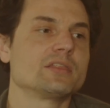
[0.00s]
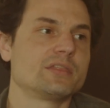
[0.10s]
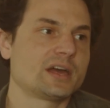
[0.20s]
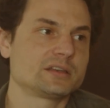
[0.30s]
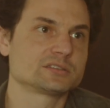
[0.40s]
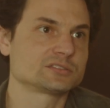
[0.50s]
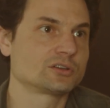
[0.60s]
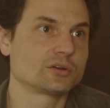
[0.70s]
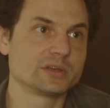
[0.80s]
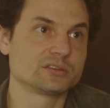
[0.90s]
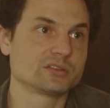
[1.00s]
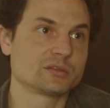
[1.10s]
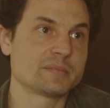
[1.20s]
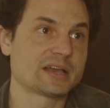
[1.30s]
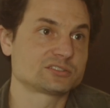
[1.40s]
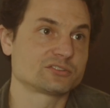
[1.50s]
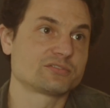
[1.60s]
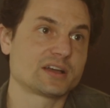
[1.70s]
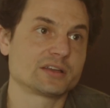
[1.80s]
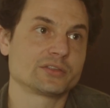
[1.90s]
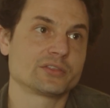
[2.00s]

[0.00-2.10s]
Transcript: That doesn't go into the master file